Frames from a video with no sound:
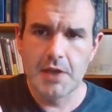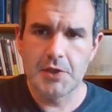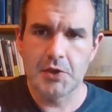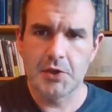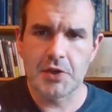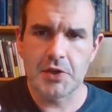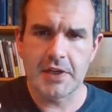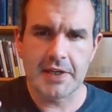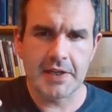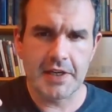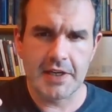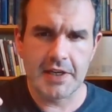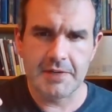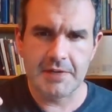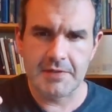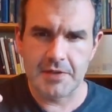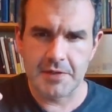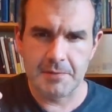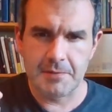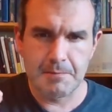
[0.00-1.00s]
You're getting kind
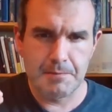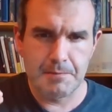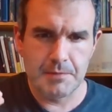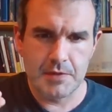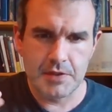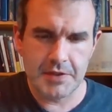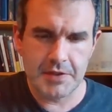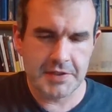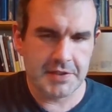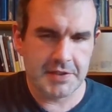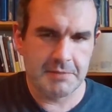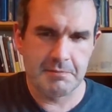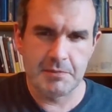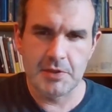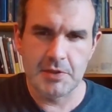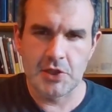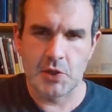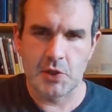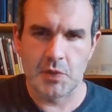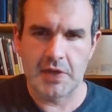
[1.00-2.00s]
of an
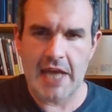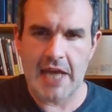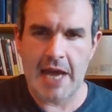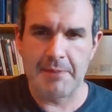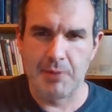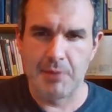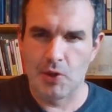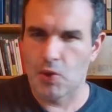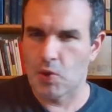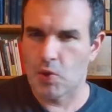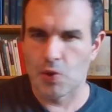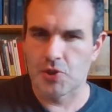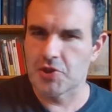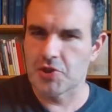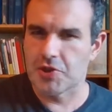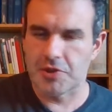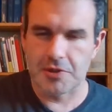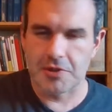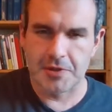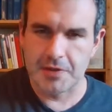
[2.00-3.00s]
apple
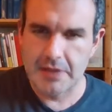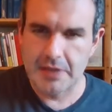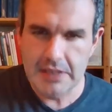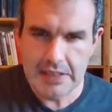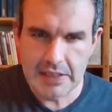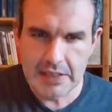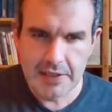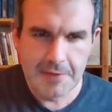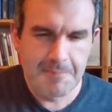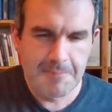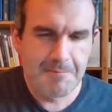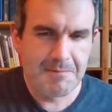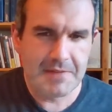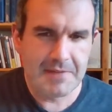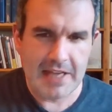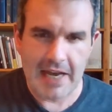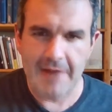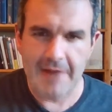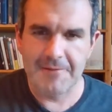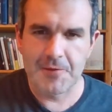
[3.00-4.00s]
orchard
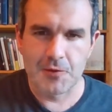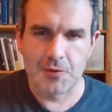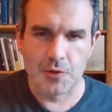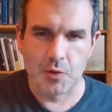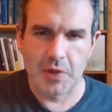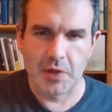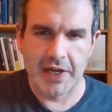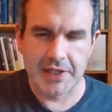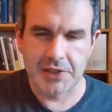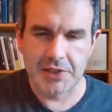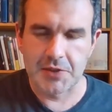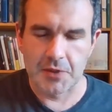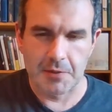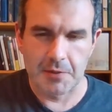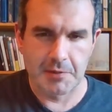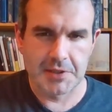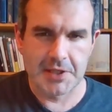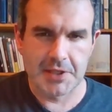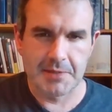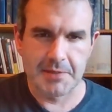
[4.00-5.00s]
after a
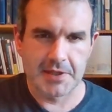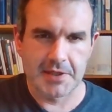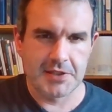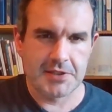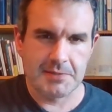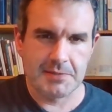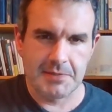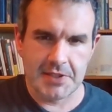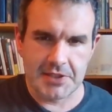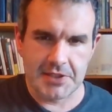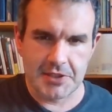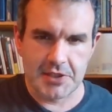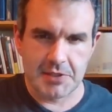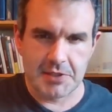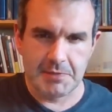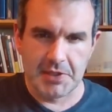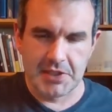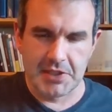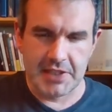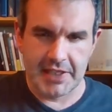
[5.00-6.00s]
rainstorm or something. It just
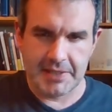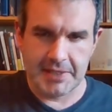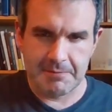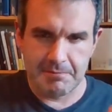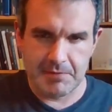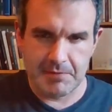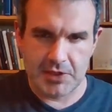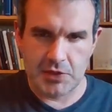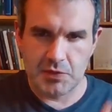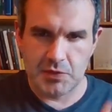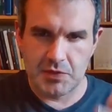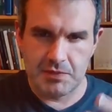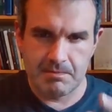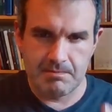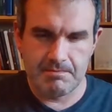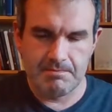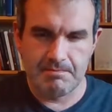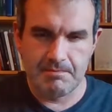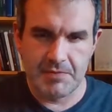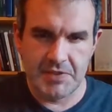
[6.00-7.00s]
smells like, you know,
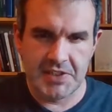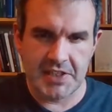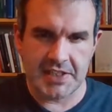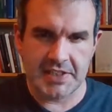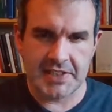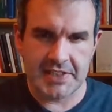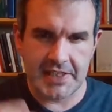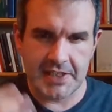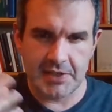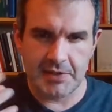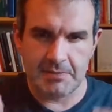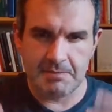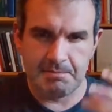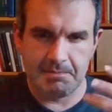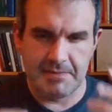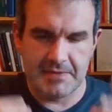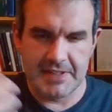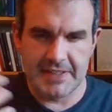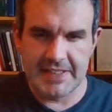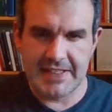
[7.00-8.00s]
dusty,
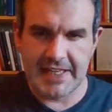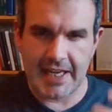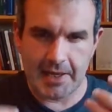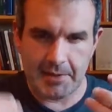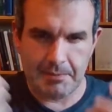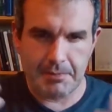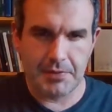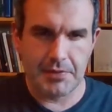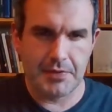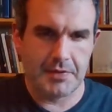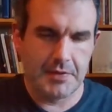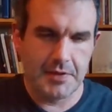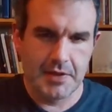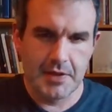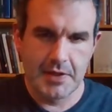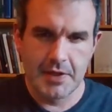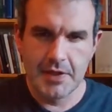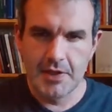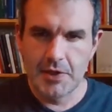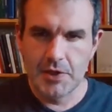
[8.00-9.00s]
damp
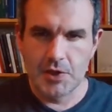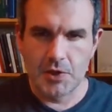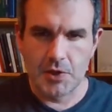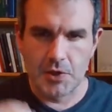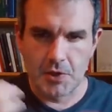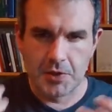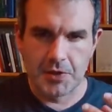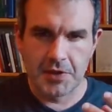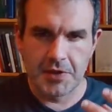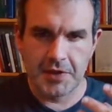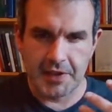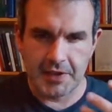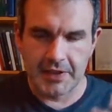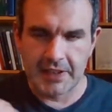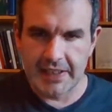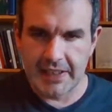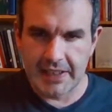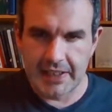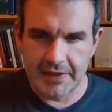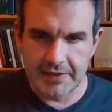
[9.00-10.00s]
earth
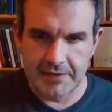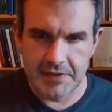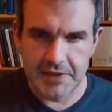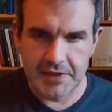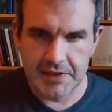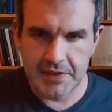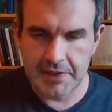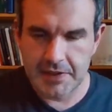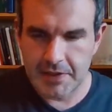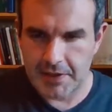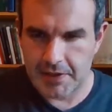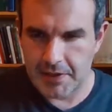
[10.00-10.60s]
and leaves.